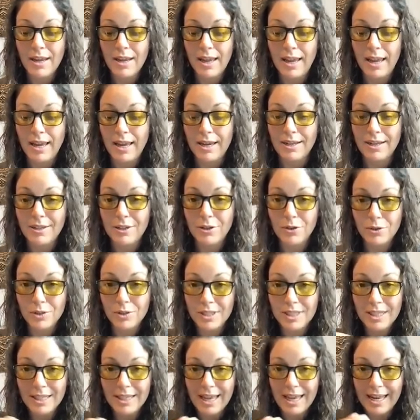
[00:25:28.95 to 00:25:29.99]
And you'll
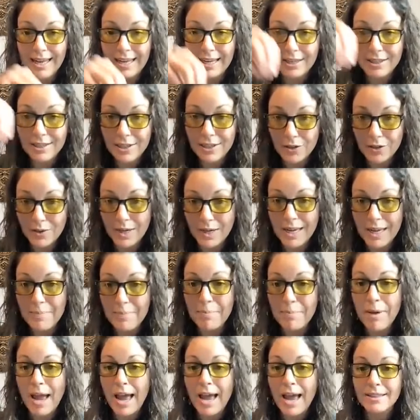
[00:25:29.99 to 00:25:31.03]
see that it is going to
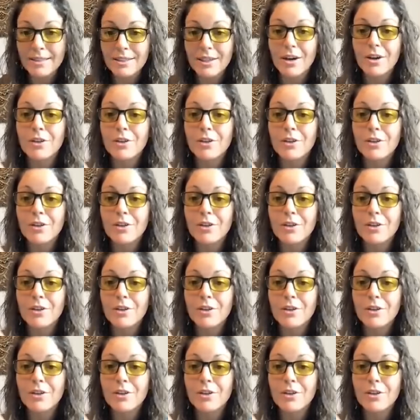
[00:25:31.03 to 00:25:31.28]
impact